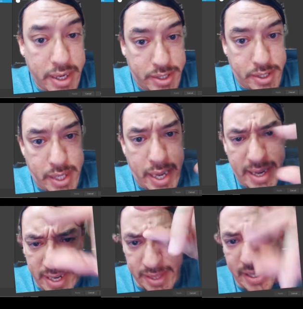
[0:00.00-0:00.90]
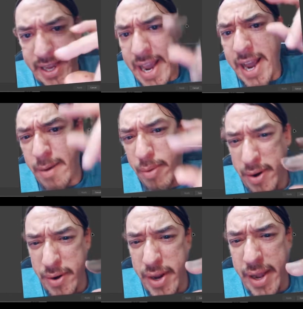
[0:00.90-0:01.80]
It's just that in the add a
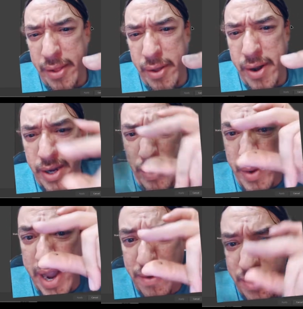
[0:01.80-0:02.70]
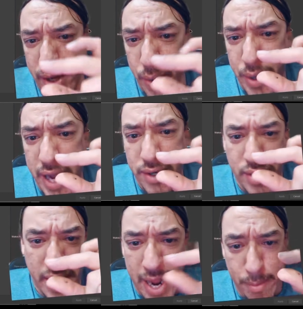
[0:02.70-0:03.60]
printer dialog, you have to go down
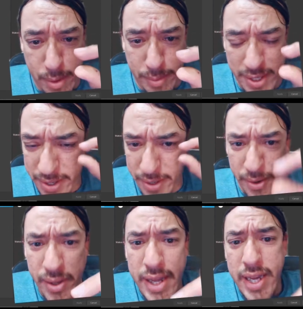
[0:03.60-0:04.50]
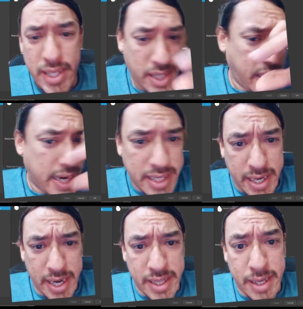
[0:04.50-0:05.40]
to the IPP deal, select
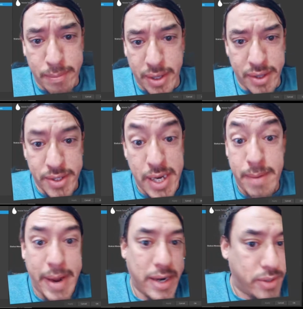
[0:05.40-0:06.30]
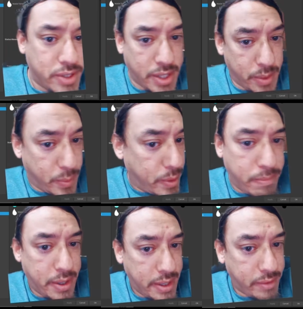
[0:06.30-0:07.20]
it, and then put in the same address that you
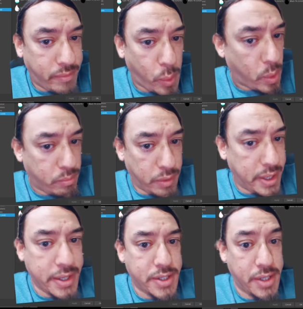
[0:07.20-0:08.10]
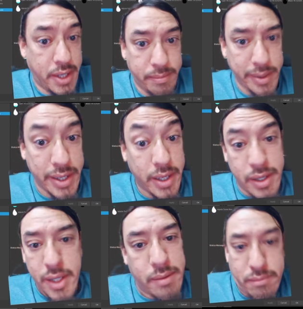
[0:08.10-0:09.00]
would put in for Linux, and
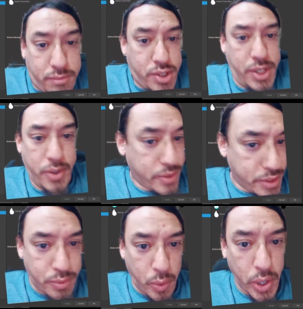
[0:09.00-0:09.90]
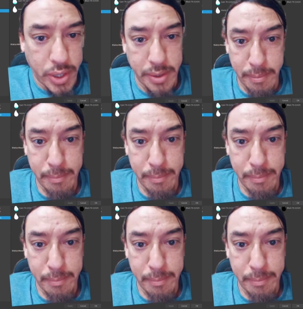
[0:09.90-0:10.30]
shit'll just work.